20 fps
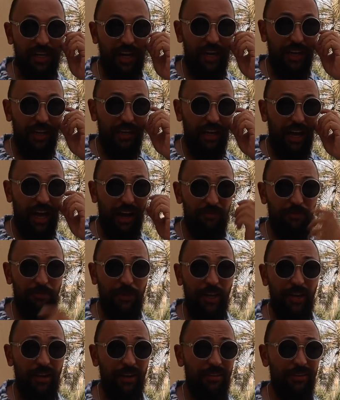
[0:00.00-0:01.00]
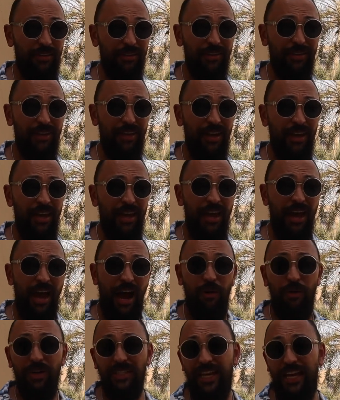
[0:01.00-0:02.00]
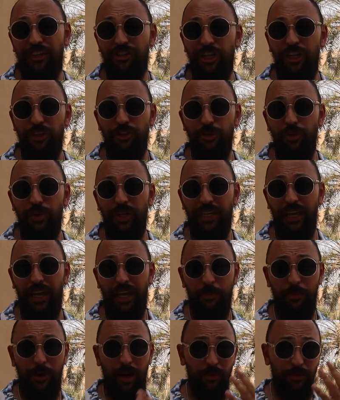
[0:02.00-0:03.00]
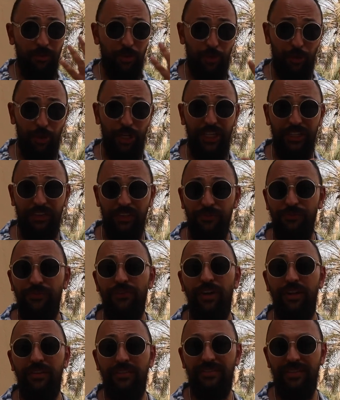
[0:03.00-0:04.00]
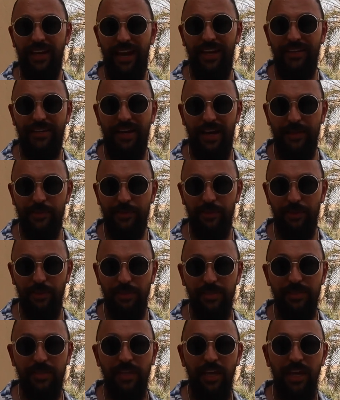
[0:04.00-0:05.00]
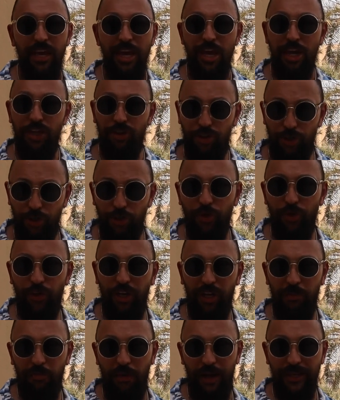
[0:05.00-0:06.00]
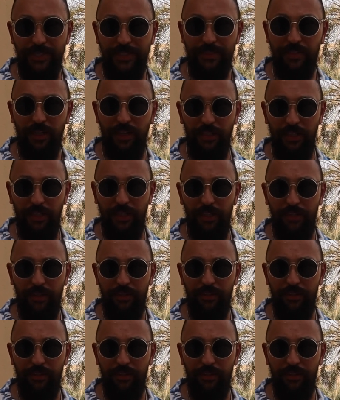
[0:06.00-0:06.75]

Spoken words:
And I was actually doing like about 3 different side hustles during my study